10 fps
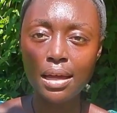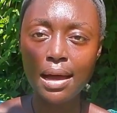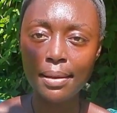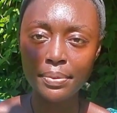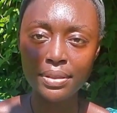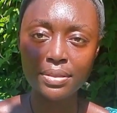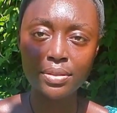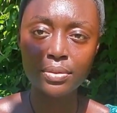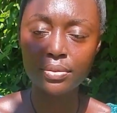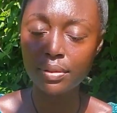Hapi is
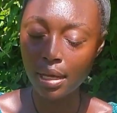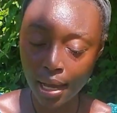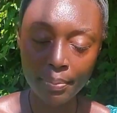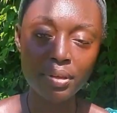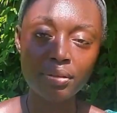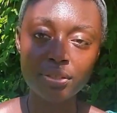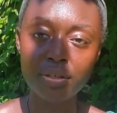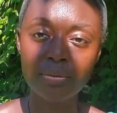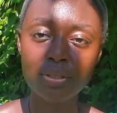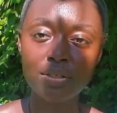a Hapi is
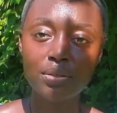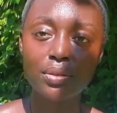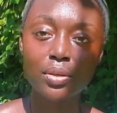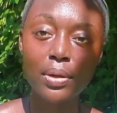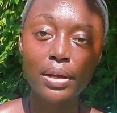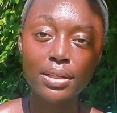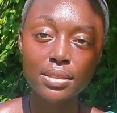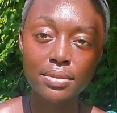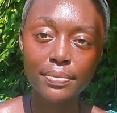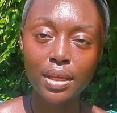the original
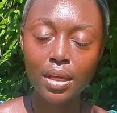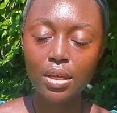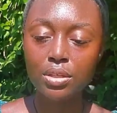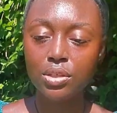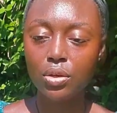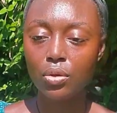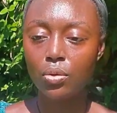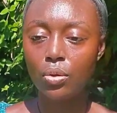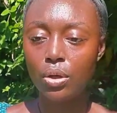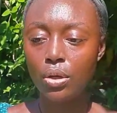Aquarius. So